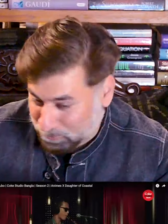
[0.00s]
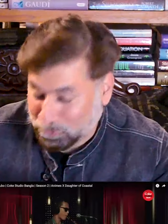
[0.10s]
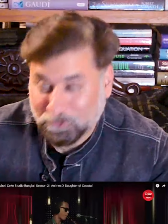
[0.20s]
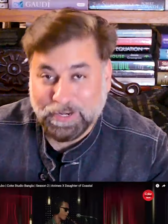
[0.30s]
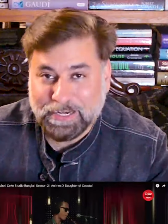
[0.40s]

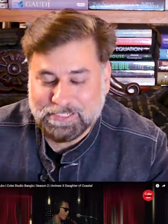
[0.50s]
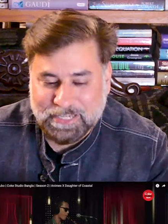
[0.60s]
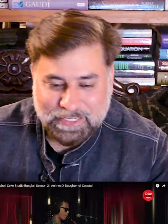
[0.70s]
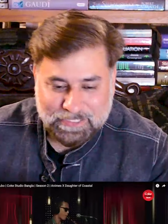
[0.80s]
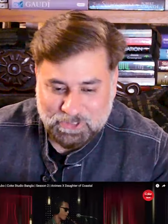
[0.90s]
Great
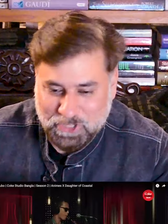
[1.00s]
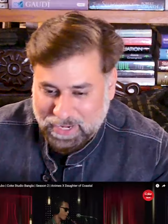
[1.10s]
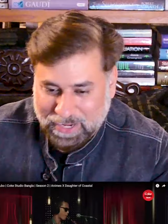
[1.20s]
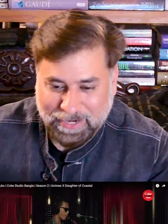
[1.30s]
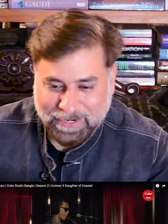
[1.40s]
change,
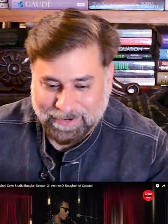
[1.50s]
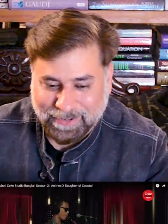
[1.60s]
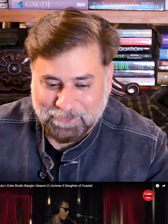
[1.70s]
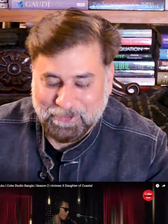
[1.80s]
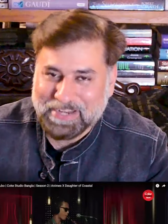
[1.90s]

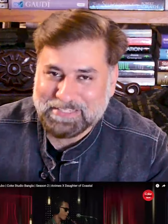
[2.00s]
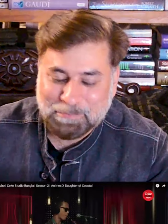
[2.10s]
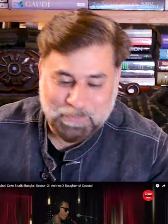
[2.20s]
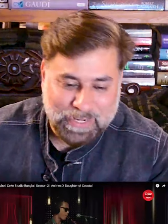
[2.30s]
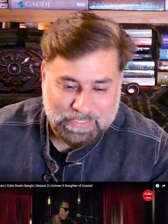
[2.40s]
and quite a
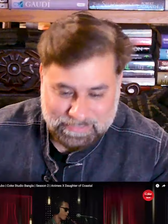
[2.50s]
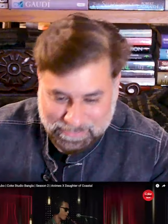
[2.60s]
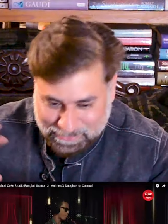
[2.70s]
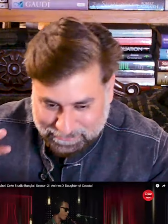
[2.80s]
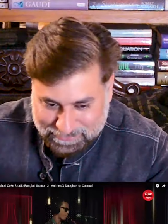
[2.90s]
surprise,
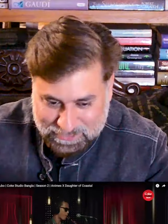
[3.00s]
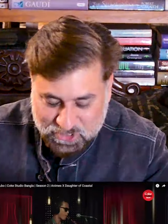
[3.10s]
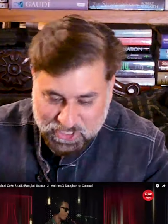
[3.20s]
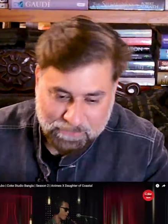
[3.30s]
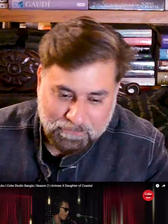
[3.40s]
this
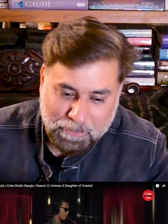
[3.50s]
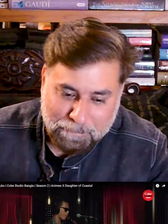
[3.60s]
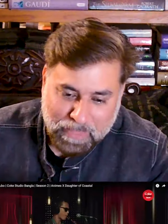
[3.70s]
shift.